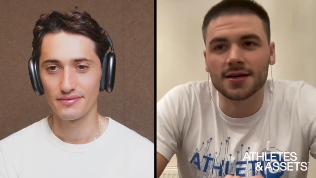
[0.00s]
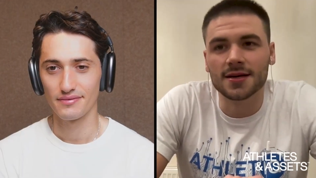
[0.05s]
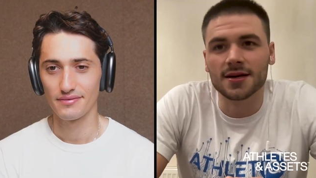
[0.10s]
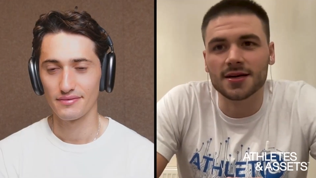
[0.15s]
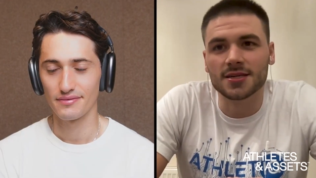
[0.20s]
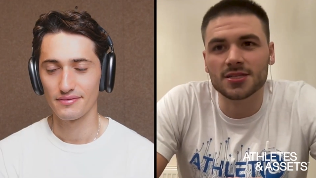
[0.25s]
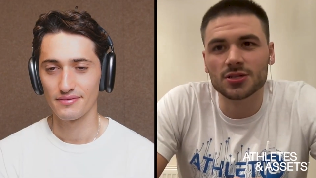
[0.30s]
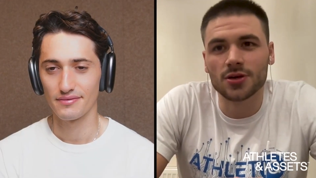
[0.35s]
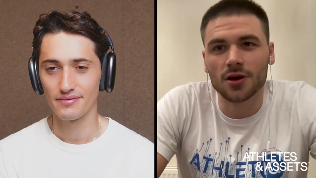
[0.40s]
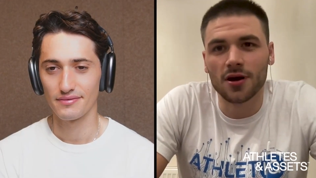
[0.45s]

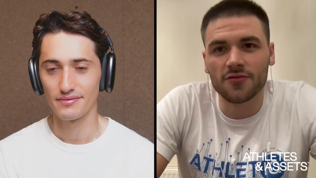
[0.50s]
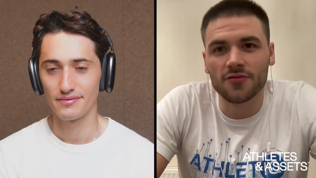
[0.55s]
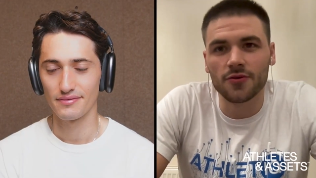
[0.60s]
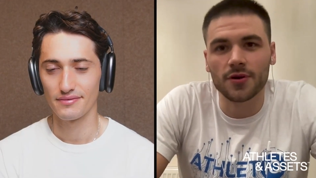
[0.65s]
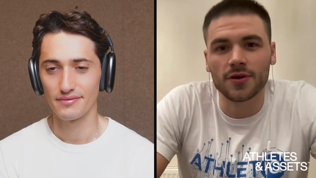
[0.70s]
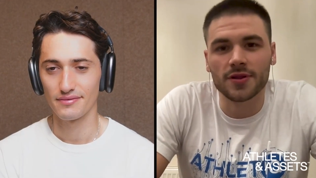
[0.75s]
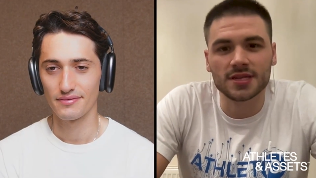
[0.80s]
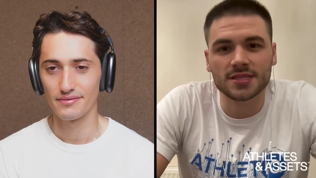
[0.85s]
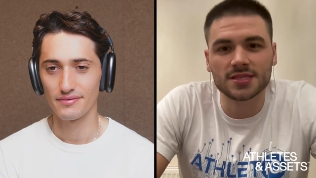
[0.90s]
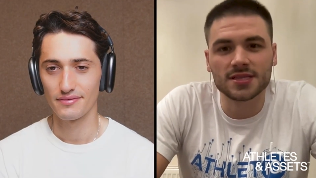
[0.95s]
Speaker 1: uh,
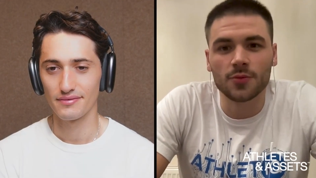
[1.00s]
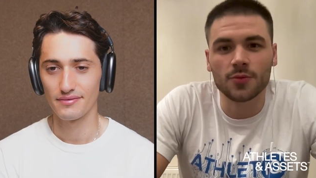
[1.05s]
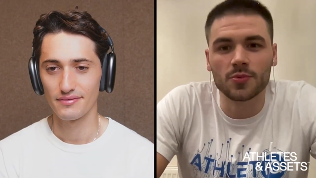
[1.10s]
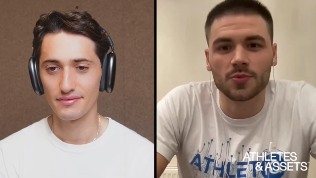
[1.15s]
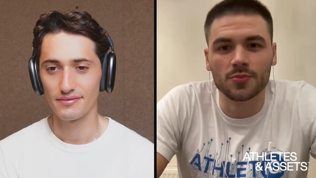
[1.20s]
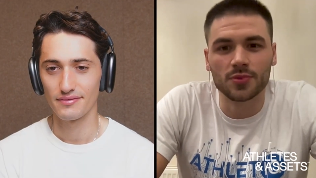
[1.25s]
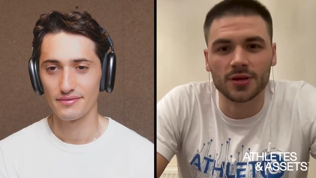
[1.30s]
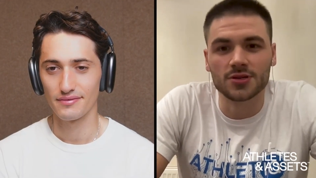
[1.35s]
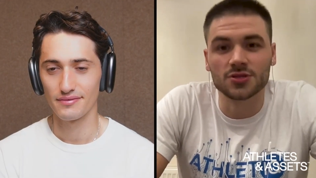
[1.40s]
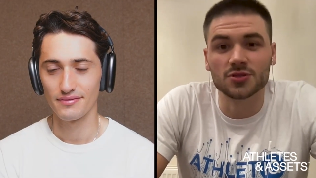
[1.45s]
software that's
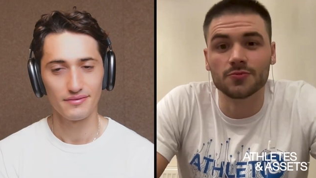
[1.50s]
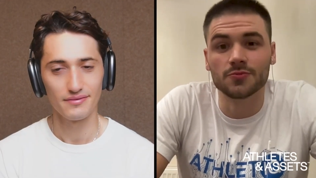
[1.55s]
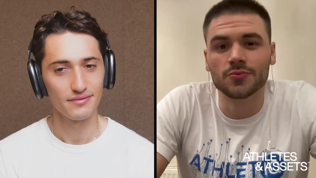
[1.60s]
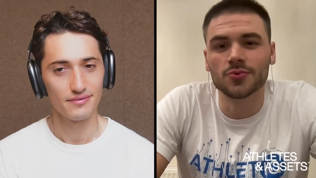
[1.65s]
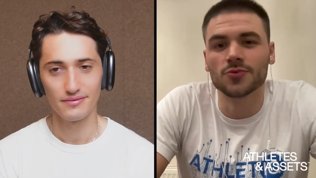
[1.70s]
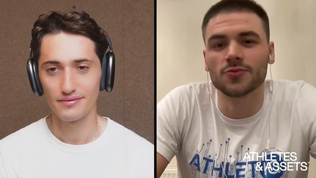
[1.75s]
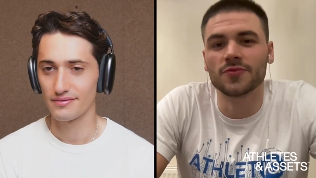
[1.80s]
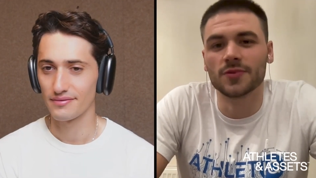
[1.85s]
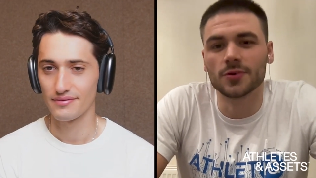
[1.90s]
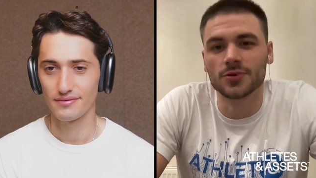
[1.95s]
helping players
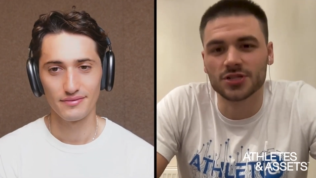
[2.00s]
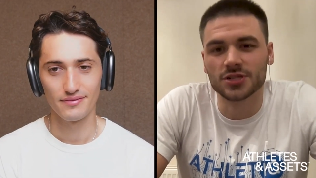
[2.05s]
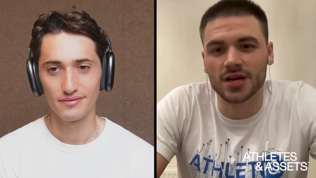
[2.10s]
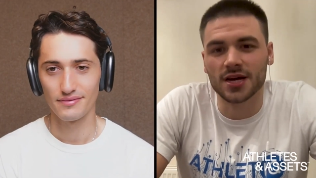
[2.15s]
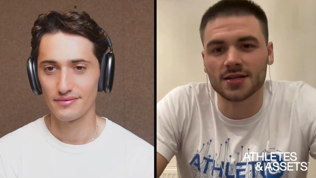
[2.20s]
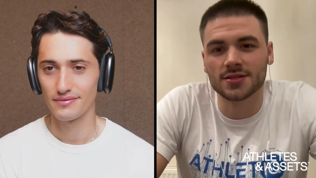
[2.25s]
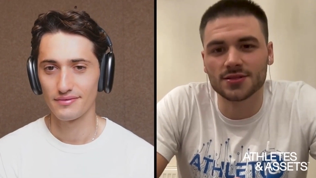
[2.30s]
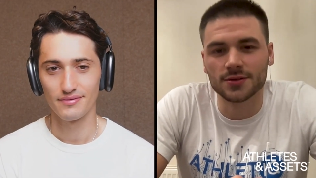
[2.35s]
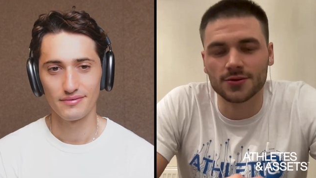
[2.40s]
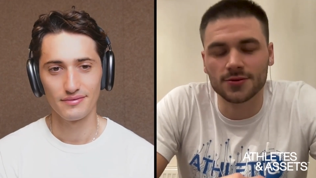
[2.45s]
improve their
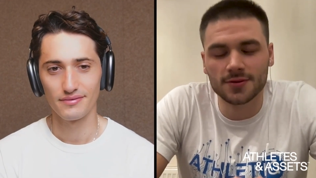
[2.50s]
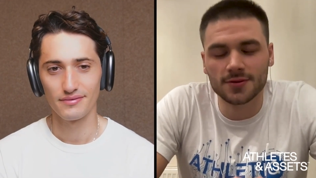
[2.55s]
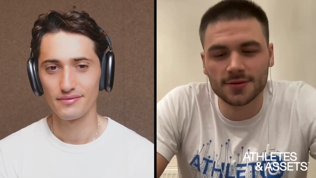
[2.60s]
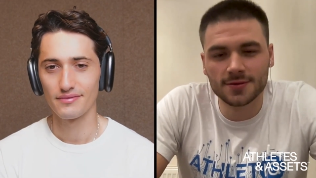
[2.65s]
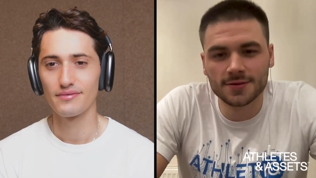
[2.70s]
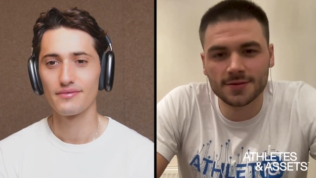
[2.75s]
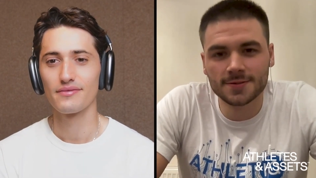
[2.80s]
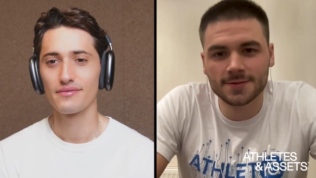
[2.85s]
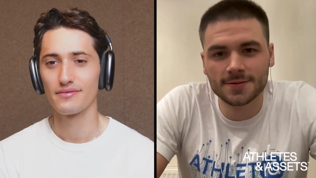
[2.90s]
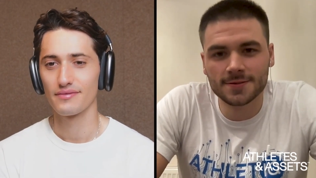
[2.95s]
shot too
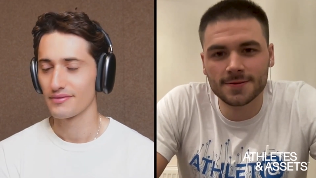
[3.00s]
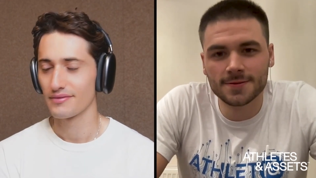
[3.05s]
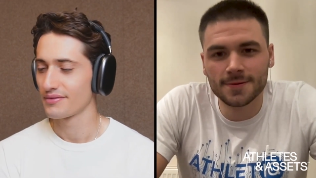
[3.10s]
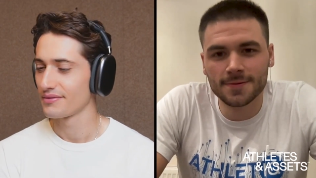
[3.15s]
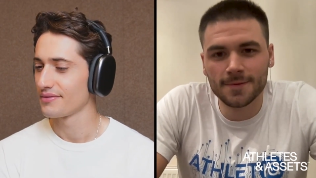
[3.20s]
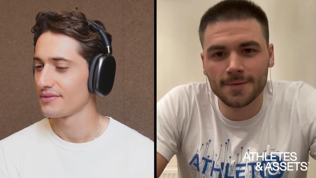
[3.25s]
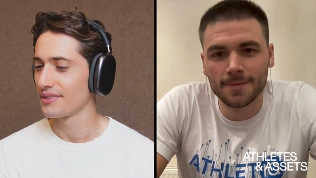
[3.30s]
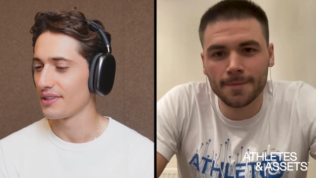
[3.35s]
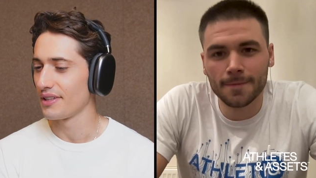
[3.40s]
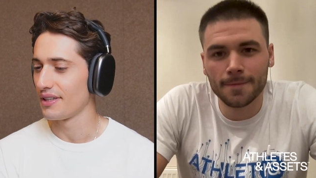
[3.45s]

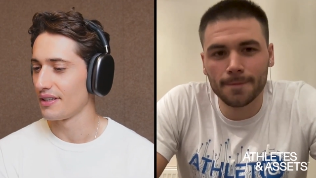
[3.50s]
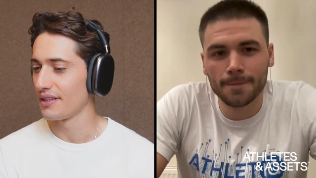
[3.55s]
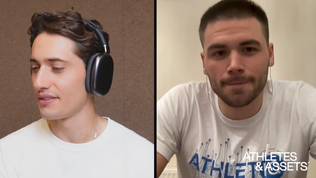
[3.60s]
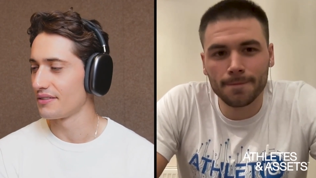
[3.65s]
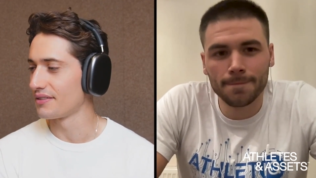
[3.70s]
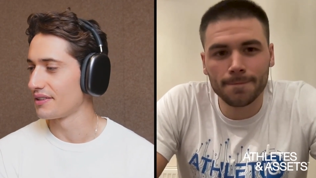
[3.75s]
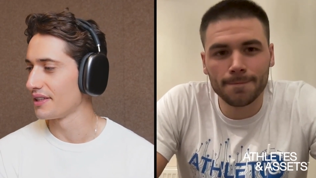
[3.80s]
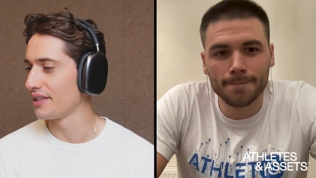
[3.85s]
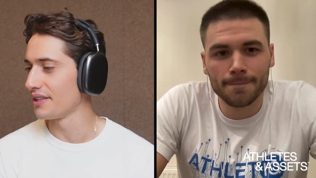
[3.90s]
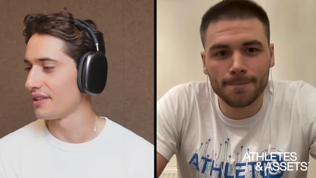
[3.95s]

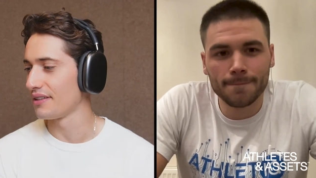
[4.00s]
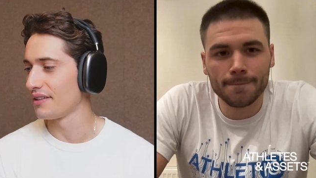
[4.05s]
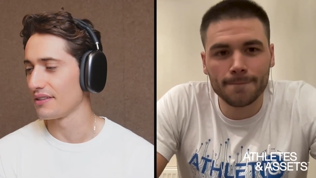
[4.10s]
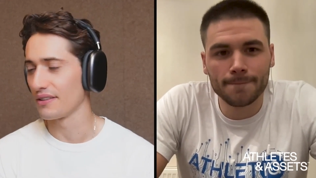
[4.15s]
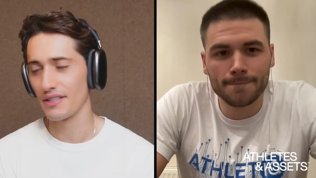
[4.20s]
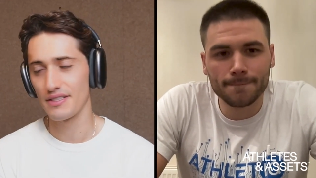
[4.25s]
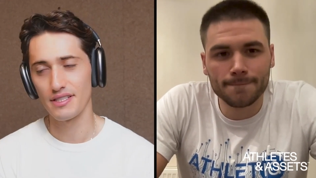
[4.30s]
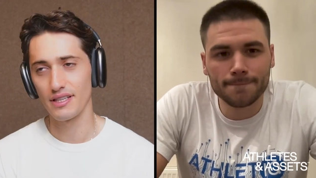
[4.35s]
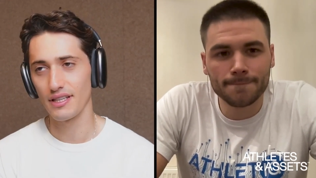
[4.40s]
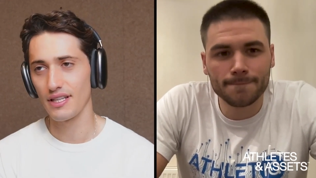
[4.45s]
Speaker 2: unreal.
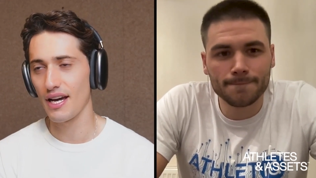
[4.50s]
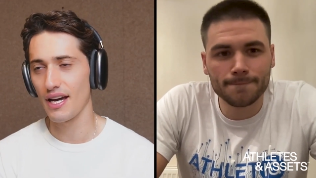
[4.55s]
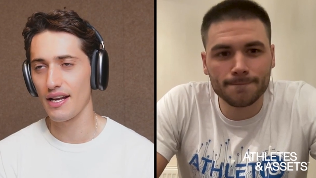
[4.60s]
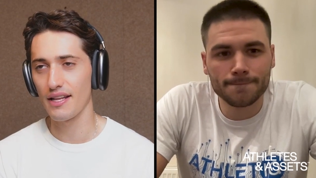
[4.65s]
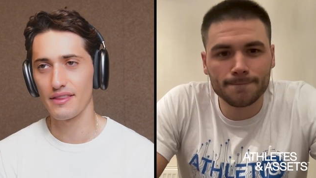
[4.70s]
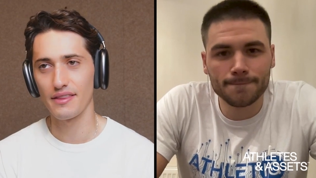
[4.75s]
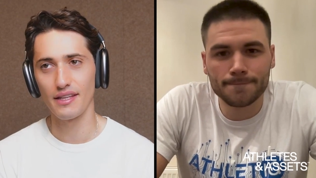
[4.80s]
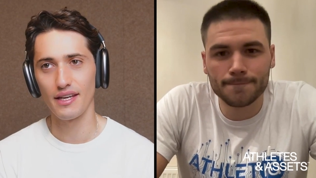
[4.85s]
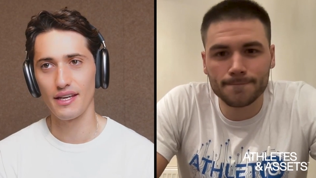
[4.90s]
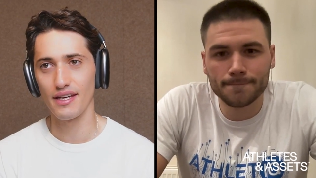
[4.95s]
There's a lot of
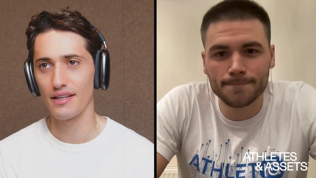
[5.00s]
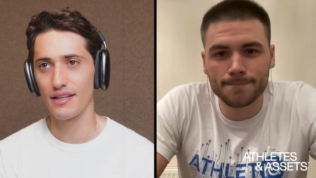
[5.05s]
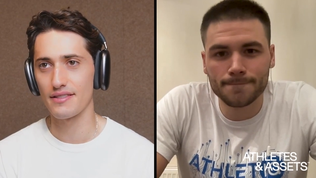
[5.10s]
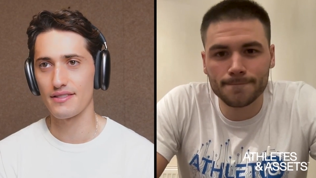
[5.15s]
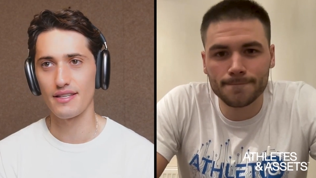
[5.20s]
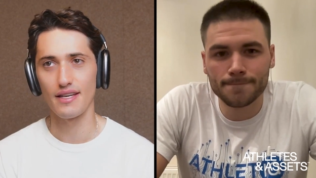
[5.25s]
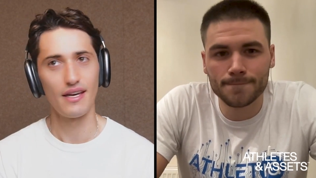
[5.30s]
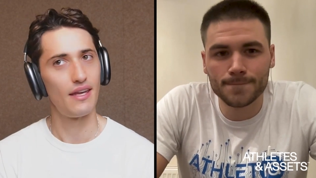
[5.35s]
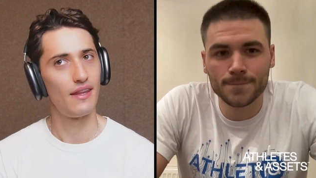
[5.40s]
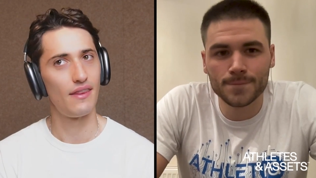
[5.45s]
things
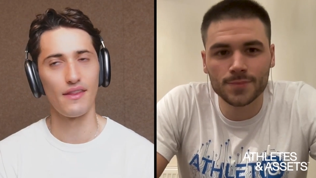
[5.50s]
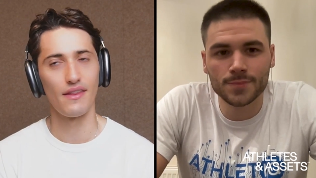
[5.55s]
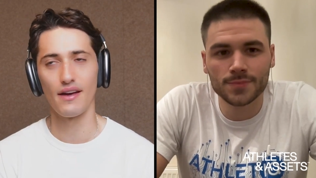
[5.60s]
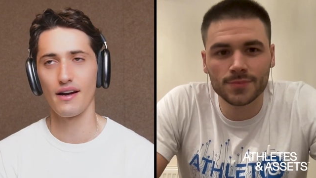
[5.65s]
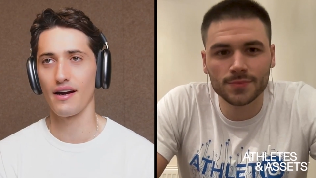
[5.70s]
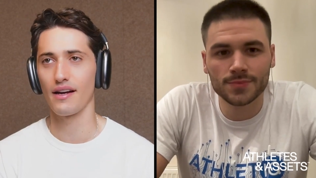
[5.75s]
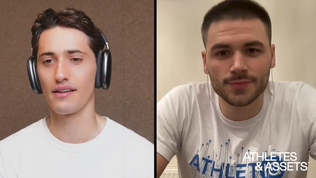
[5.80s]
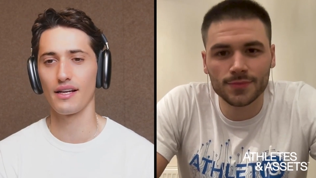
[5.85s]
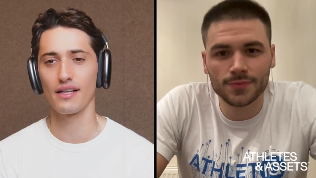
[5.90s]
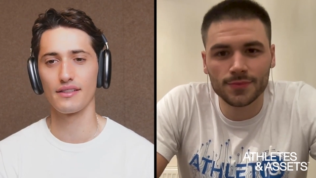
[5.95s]
in there
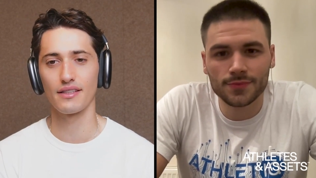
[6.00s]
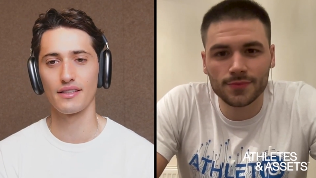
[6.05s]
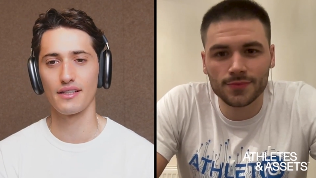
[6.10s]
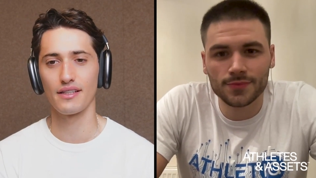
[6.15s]
I'd like to